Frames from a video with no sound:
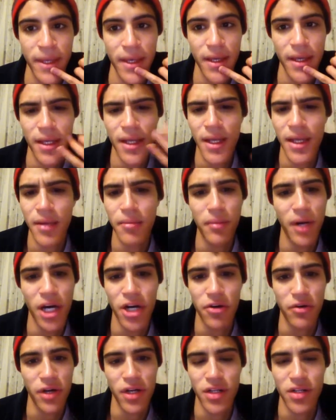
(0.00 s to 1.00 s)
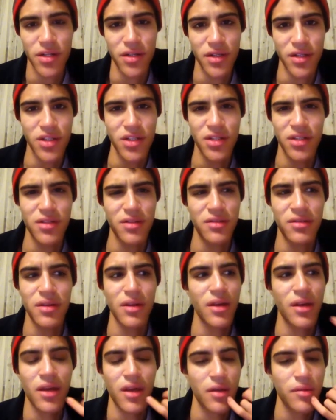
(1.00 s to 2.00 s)
Eating in moderation, it
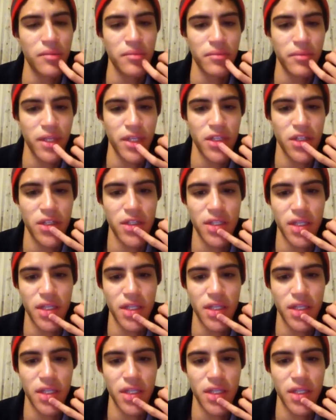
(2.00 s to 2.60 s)
just